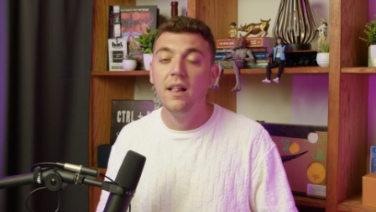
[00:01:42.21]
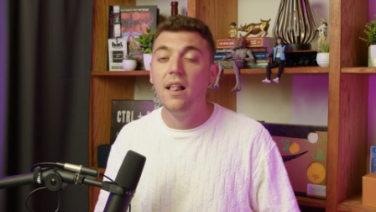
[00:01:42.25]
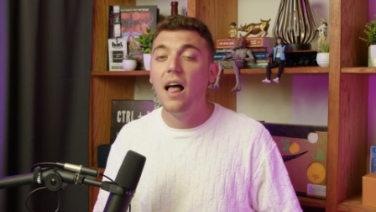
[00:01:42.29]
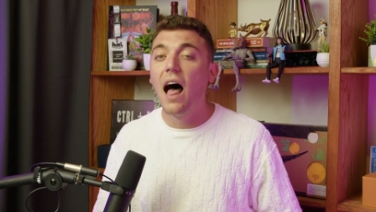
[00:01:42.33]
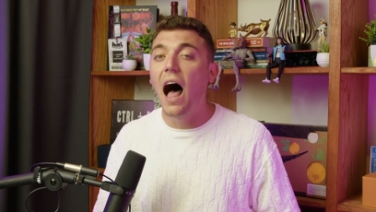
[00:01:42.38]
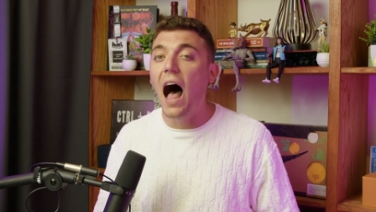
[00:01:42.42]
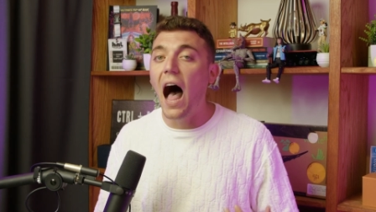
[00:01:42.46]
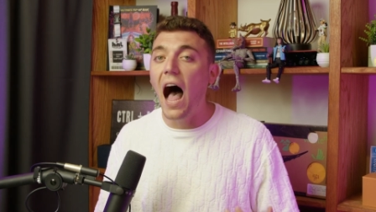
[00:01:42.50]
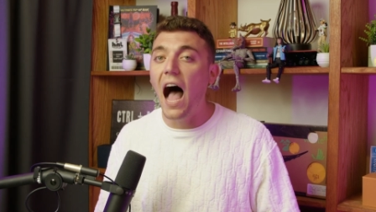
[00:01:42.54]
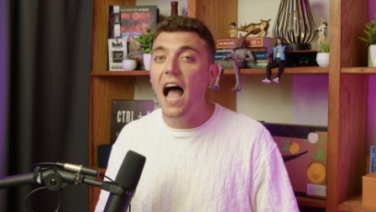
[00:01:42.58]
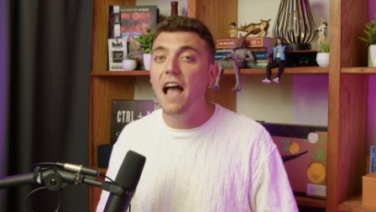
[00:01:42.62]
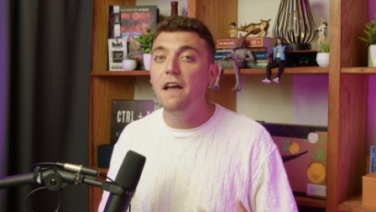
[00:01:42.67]

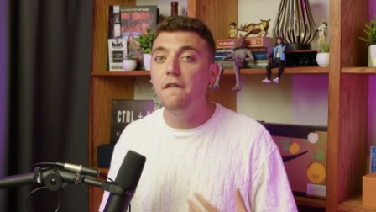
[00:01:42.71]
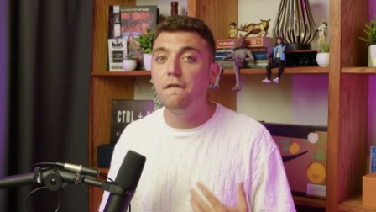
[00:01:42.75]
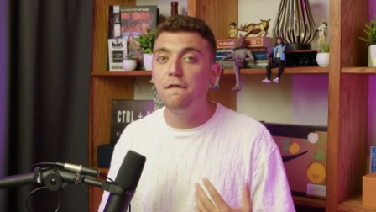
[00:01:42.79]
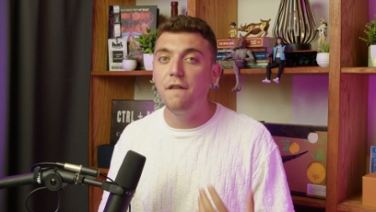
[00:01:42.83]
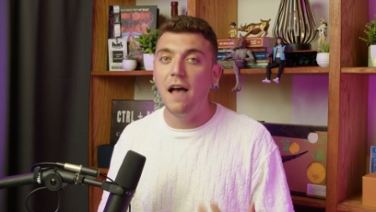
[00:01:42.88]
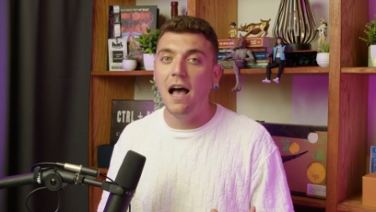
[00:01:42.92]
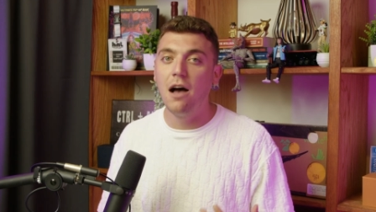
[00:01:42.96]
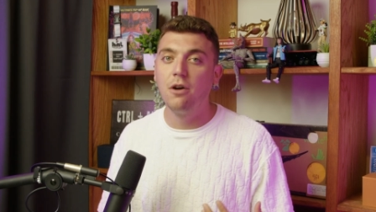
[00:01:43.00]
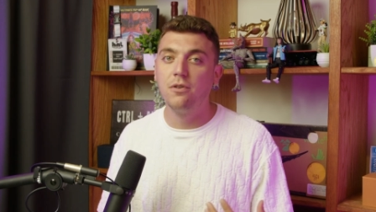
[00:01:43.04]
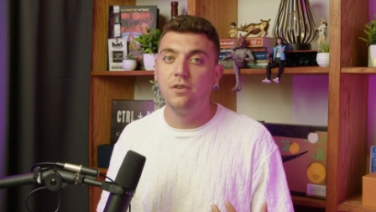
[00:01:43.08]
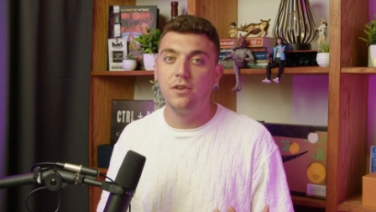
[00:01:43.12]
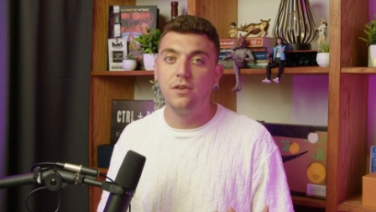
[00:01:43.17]
I
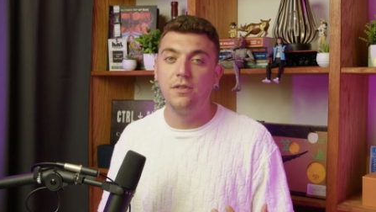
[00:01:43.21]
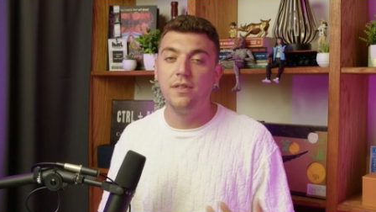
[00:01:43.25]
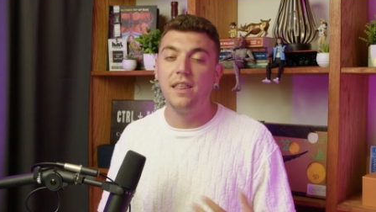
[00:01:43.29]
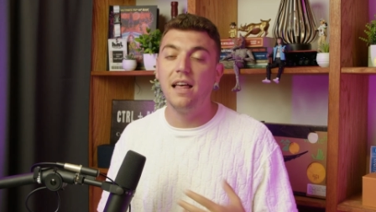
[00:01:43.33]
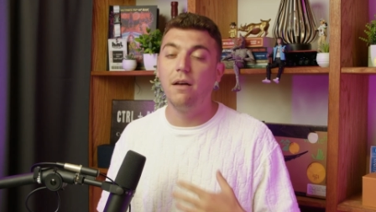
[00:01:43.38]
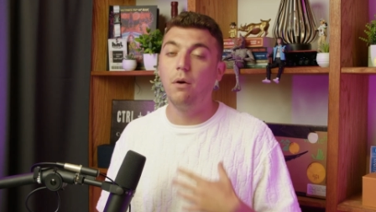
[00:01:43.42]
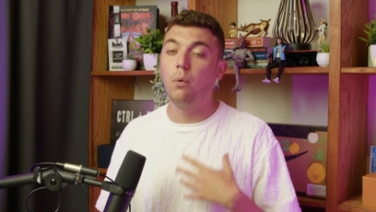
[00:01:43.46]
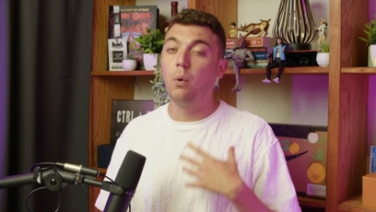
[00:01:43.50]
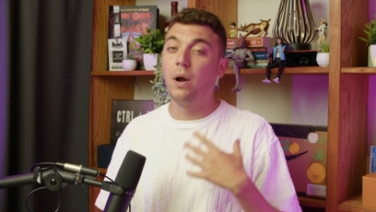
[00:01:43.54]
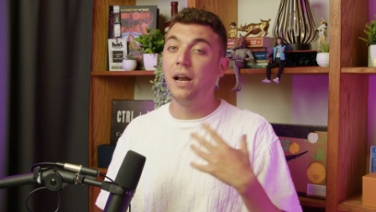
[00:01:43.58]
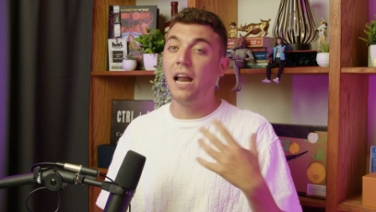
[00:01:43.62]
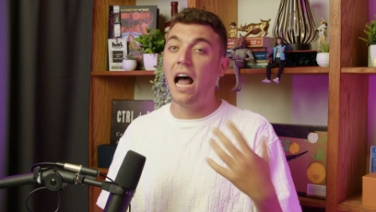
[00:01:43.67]
found
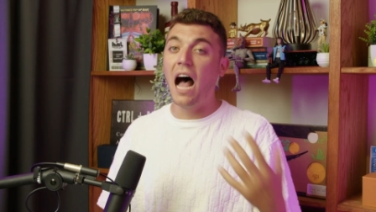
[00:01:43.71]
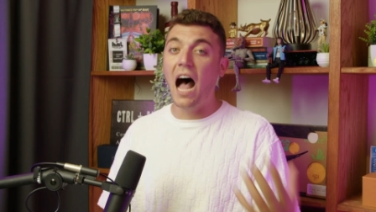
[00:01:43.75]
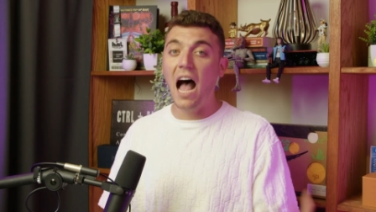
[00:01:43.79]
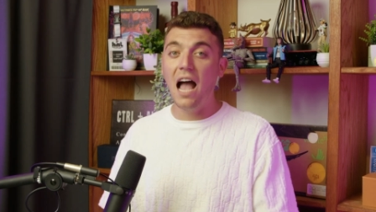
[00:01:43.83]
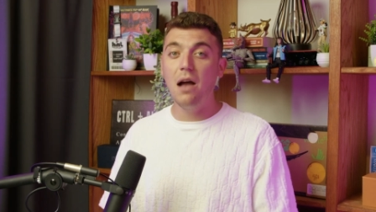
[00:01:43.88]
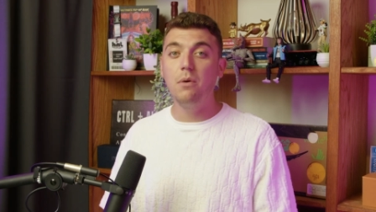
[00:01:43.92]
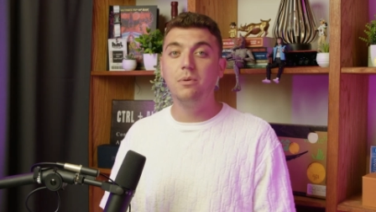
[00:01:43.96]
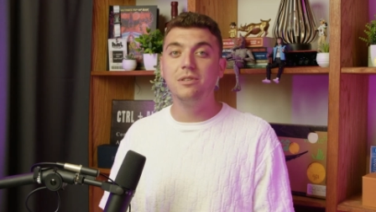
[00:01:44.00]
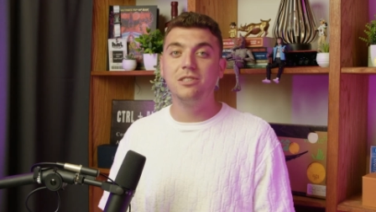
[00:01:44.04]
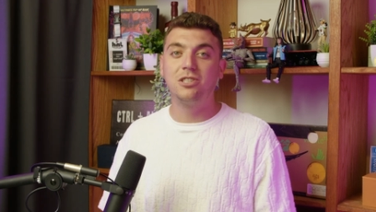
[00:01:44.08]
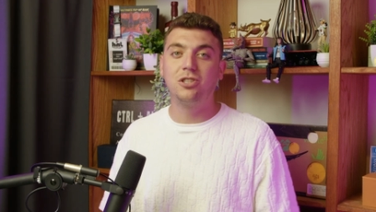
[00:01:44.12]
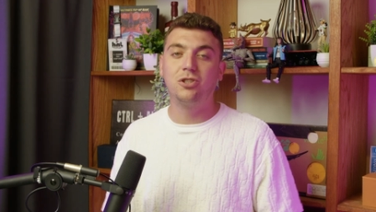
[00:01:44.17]
that when I
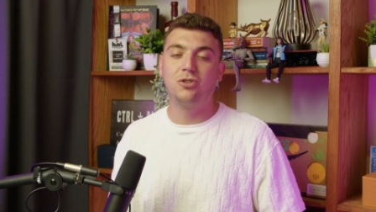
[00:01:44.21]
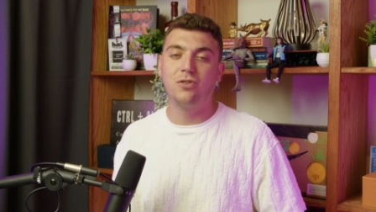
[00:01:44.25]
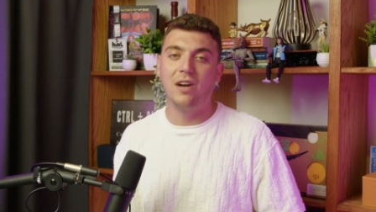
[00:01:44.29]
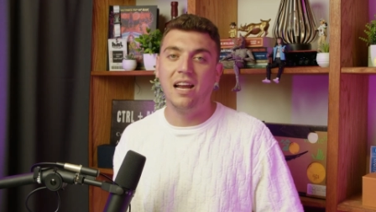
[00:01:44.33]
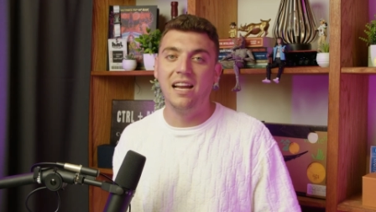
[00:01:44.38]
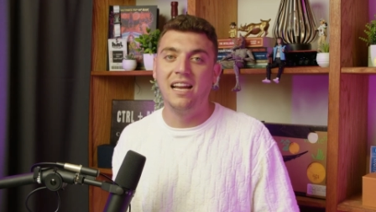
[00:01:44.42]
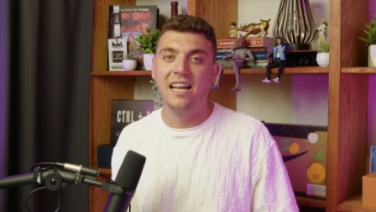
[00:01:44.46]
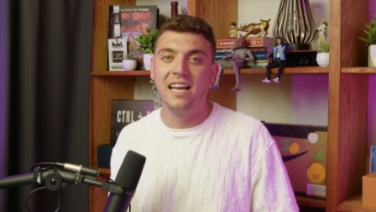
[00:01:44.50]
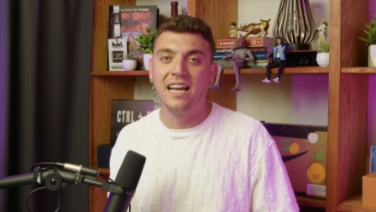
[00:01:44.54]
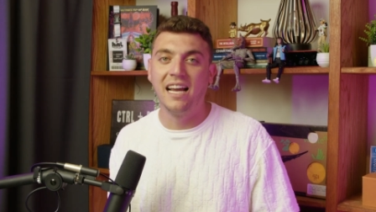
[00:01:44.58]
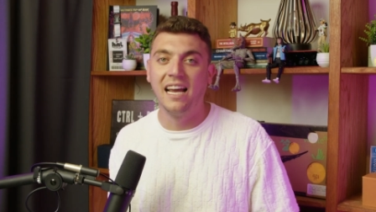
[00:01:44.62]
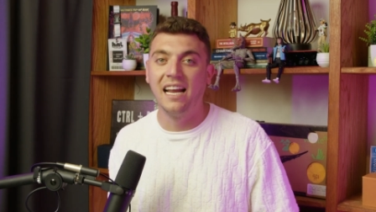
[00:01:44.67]
was
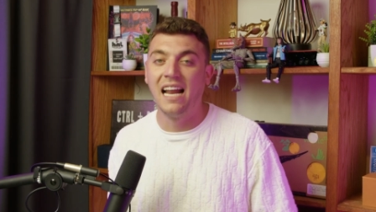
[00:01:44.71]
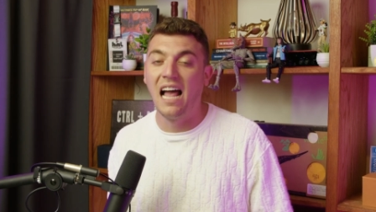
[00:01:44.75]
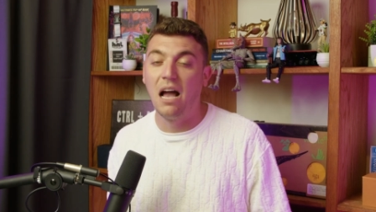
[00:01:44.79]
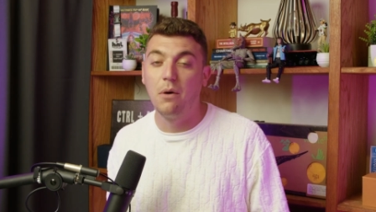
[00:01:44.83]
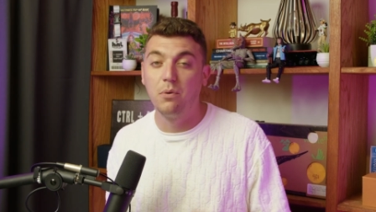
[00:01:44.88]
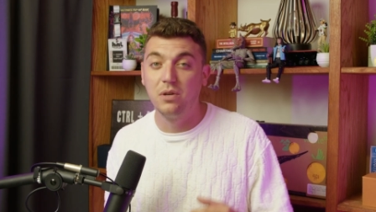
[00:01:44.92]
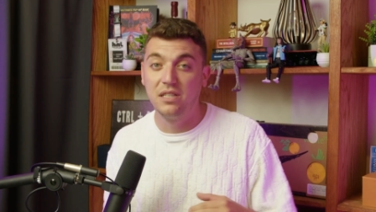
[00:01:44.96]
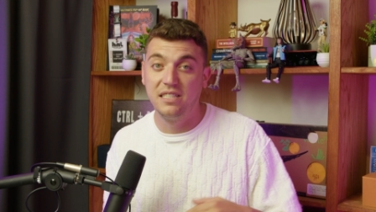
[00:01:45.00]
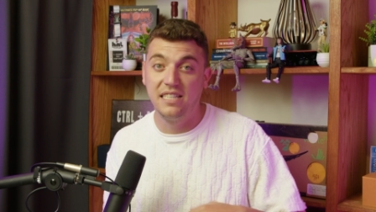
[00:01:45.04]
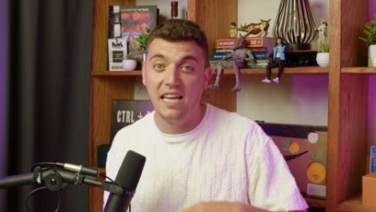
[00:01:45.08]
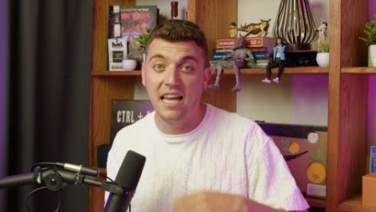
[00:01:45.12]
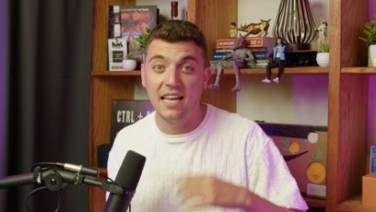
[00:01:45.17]
trading and I
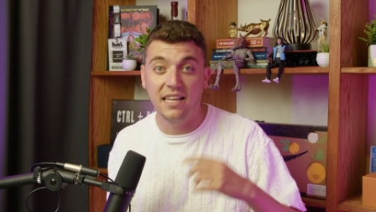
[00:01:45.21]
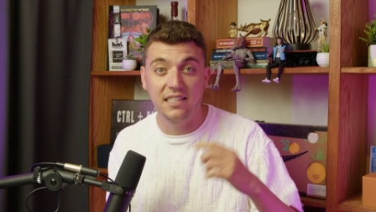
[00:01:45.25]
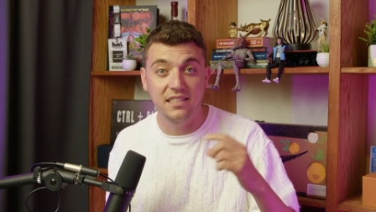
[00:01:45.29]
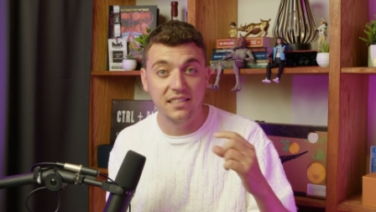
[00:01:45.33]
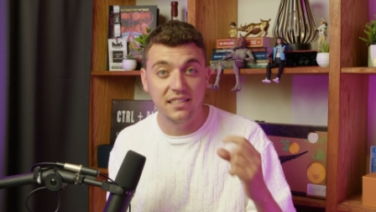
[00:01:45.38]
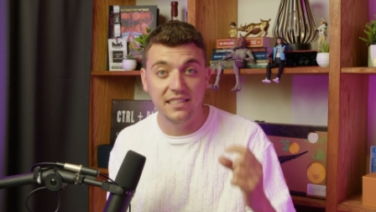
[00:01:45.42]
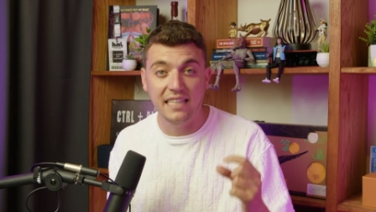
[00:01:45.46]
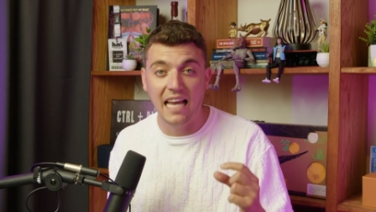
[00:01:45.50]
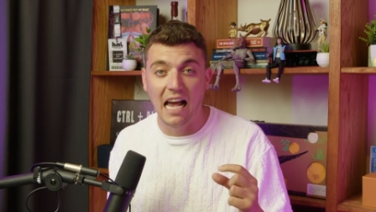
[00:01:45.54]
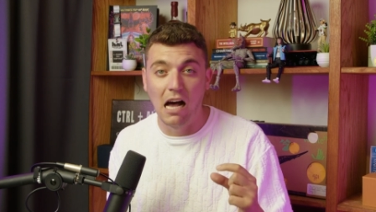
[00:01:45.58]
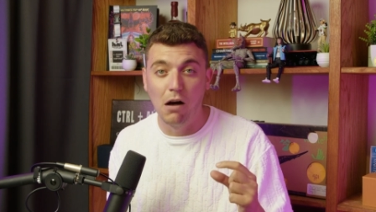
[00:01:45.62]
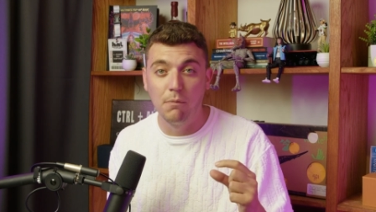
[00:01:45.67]
would take
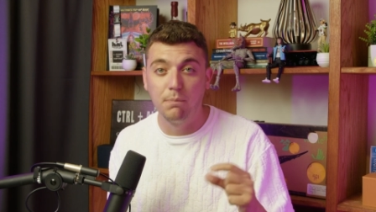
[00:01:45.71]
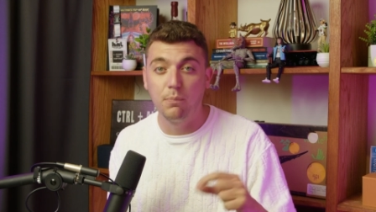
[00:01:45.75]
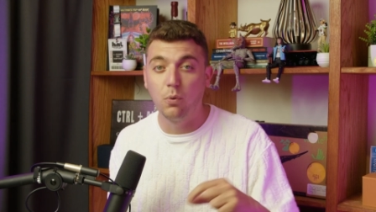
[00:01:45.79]
scalp